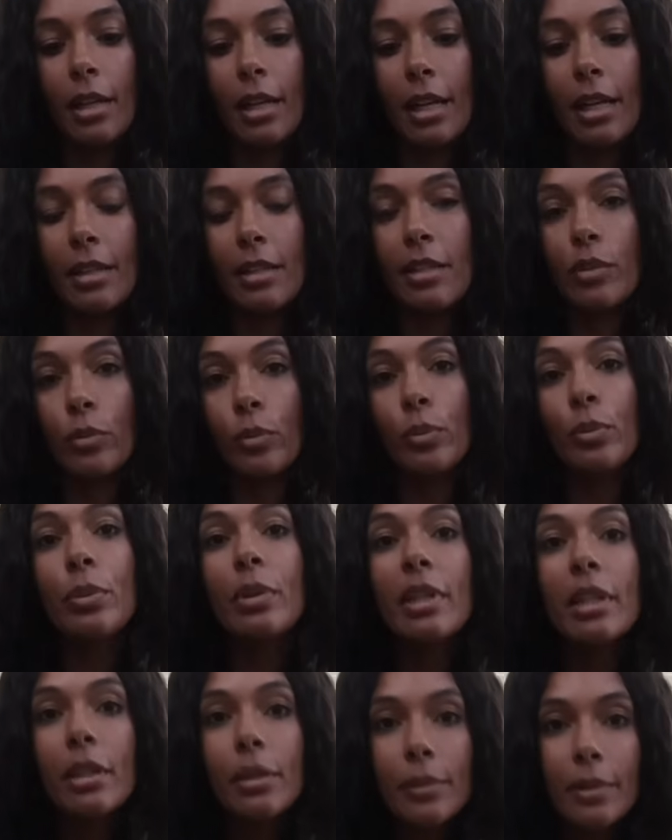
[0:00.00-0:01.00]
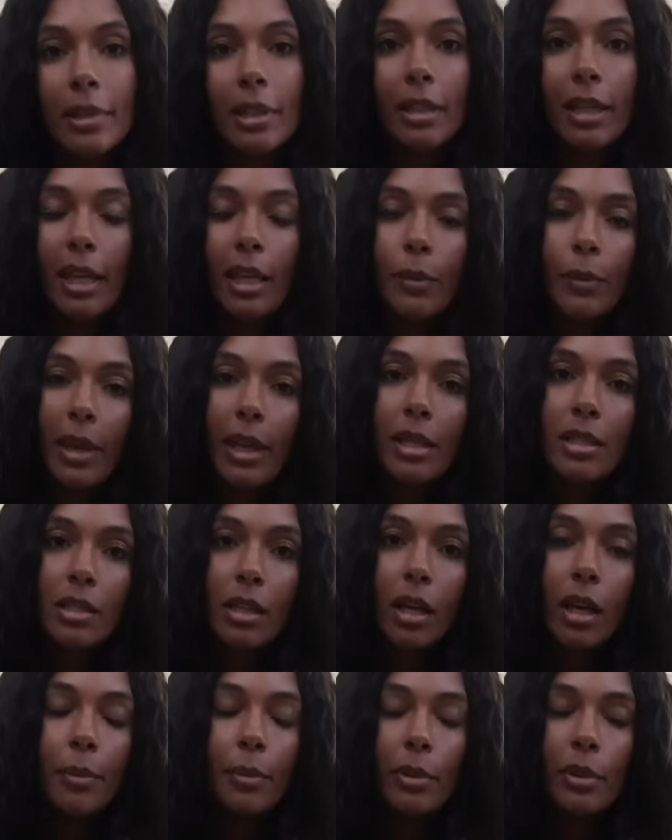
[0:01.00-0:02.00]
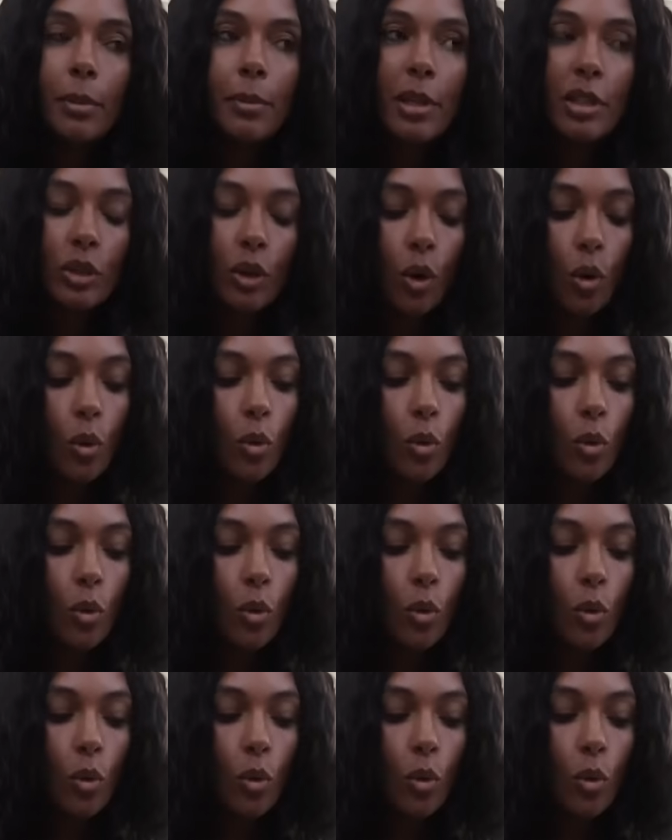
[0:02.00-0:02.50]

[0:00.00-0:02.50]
It's really, really lightweight, so I pretty much